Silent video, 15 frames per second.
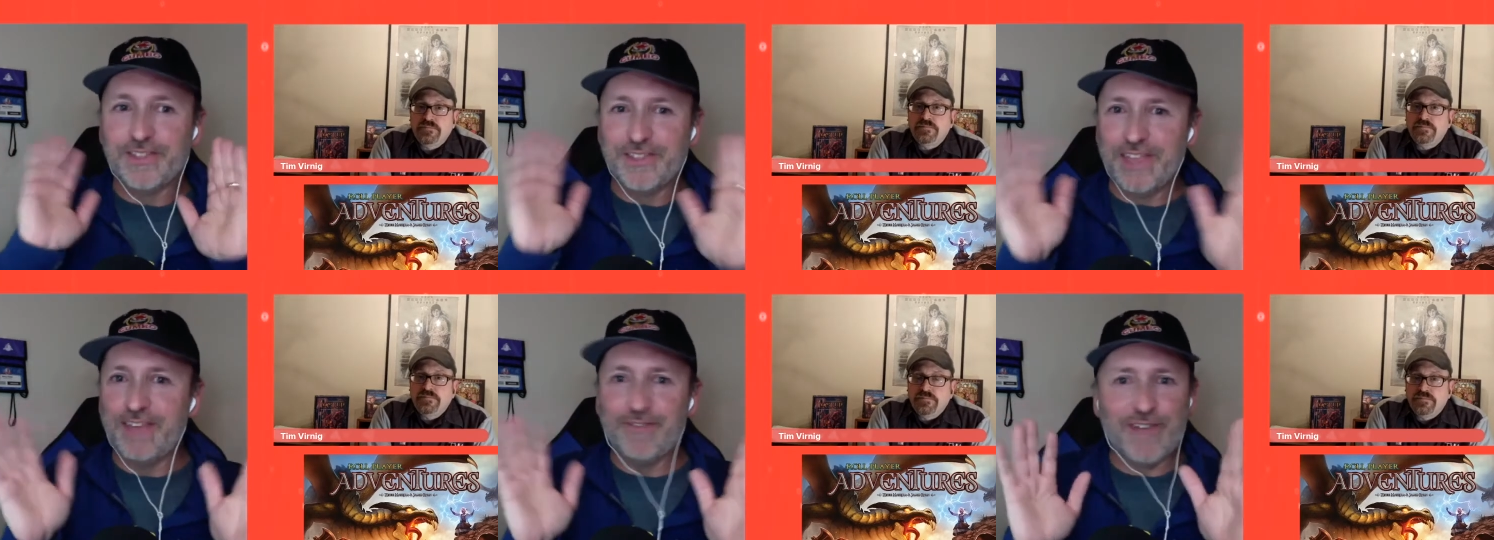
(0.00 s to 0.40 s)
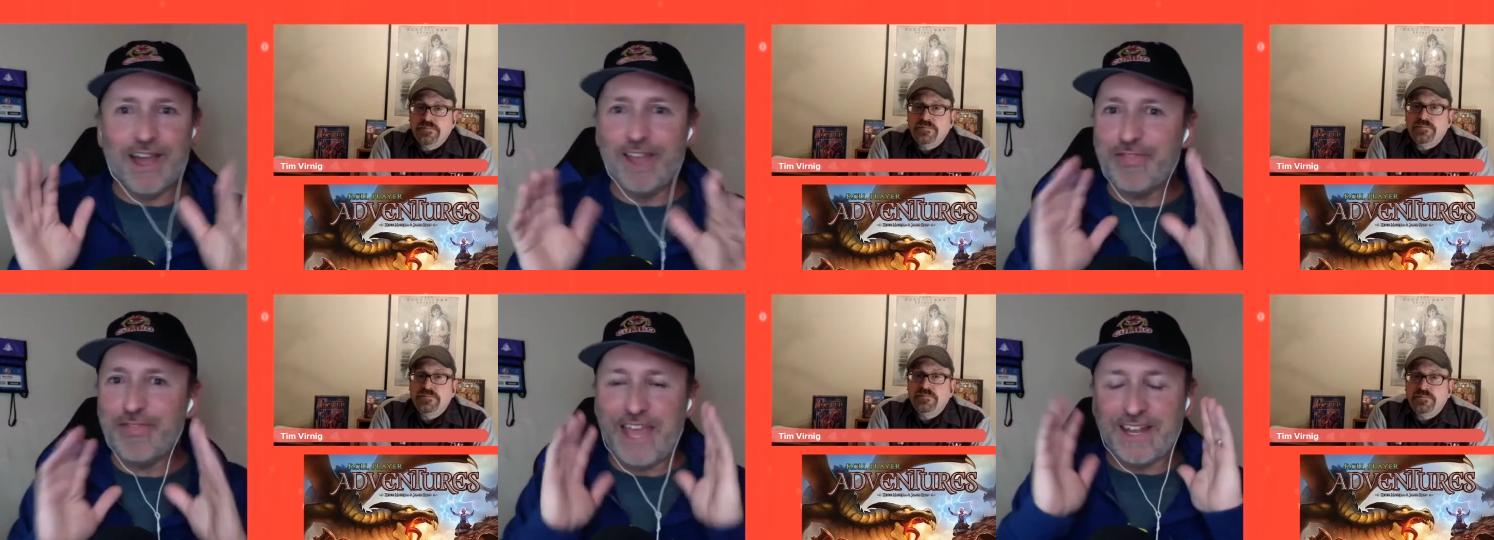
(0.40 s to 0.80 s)
Speaker 1: they've
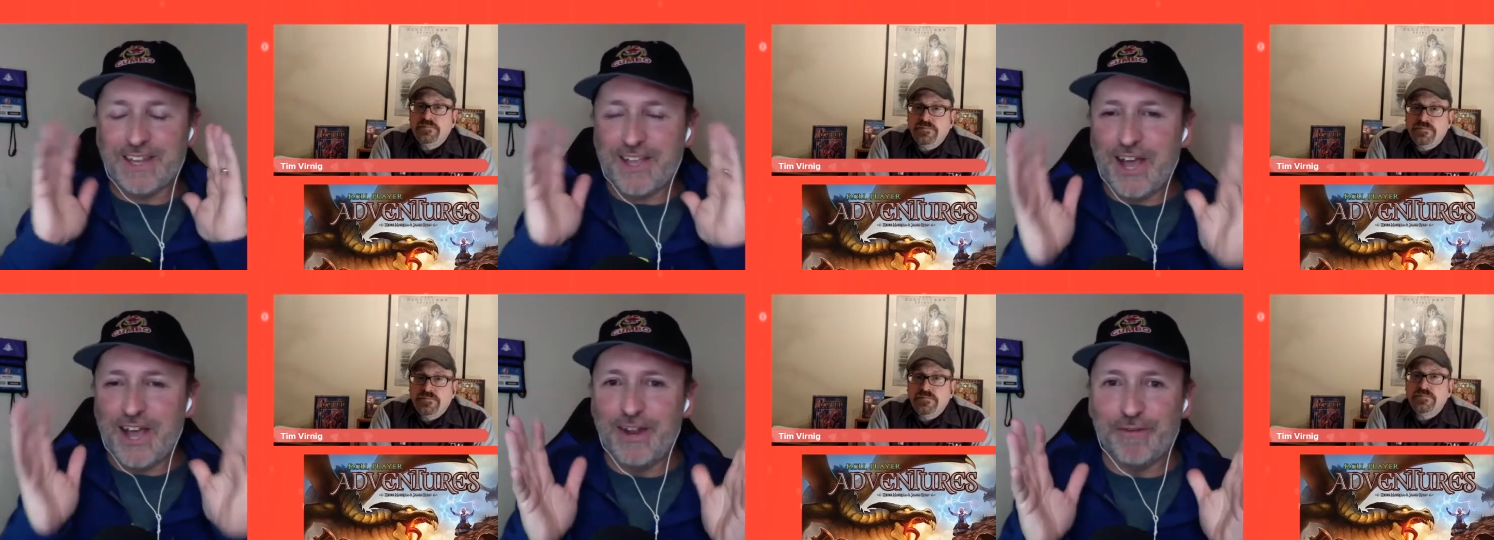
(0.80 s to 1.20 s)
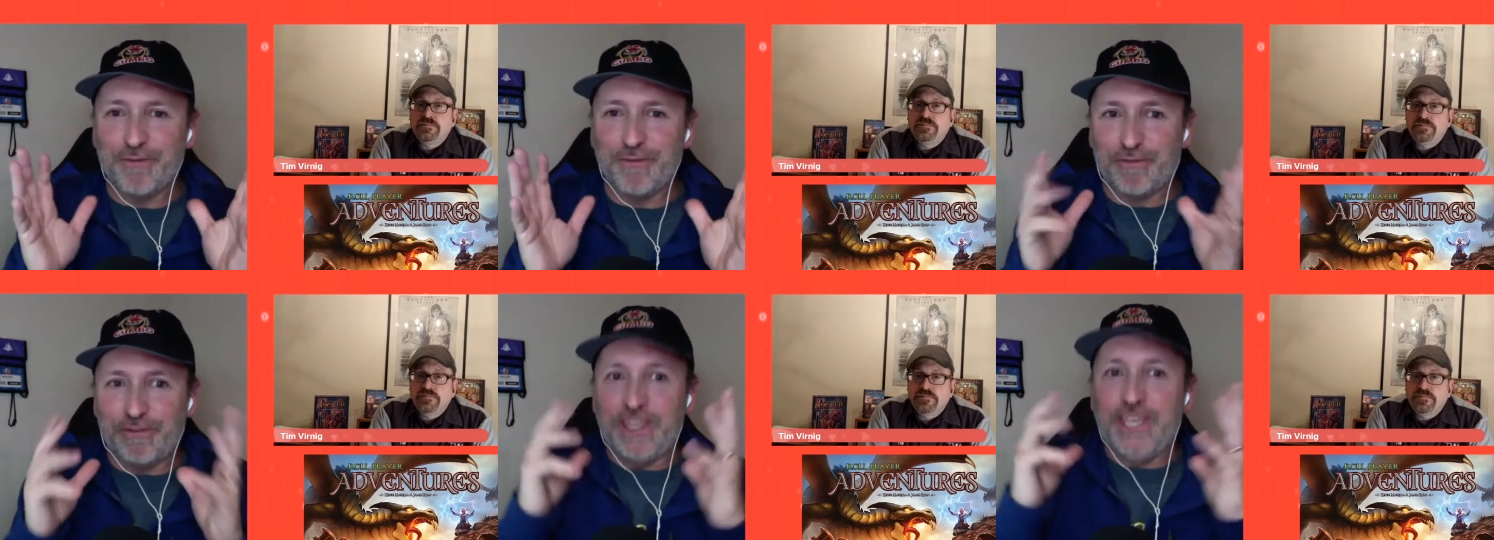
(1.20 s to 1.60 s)
got that kind of
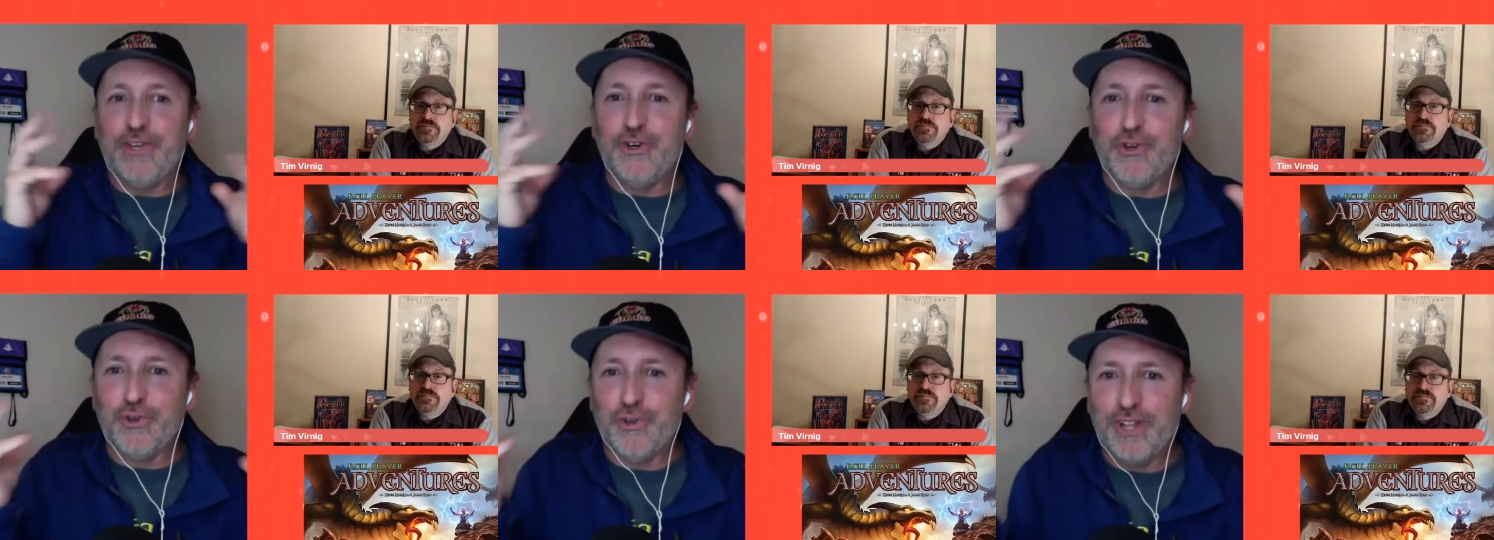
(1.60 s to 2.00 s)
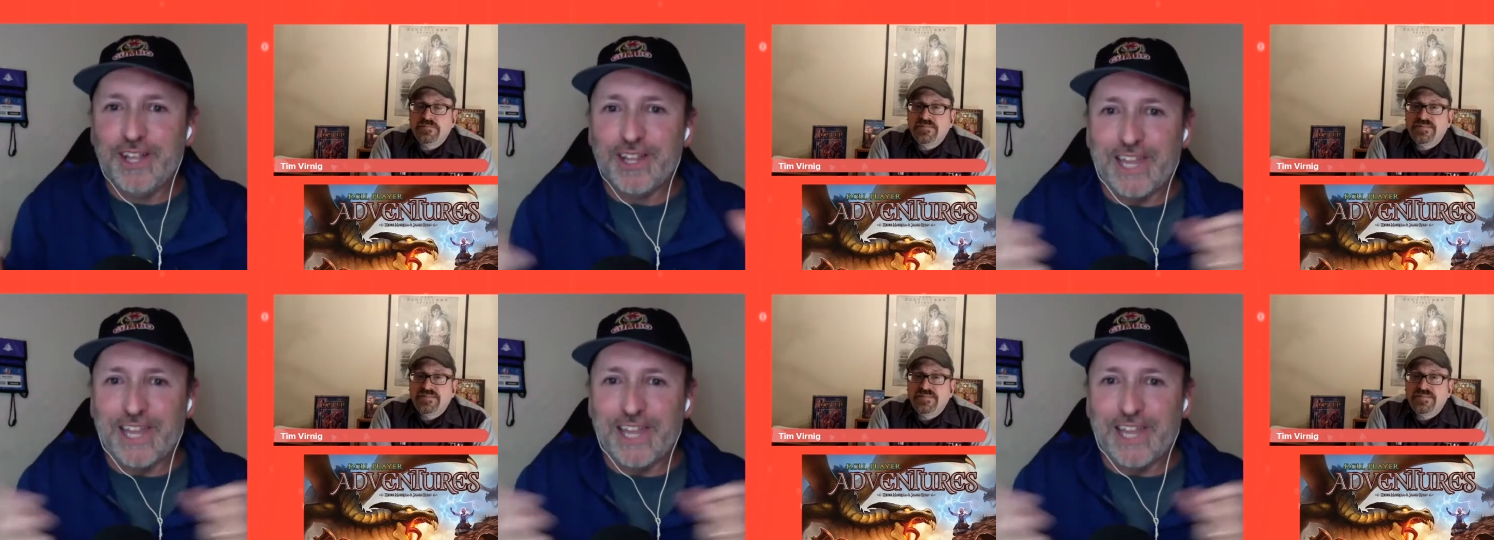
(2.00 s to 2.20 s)
feel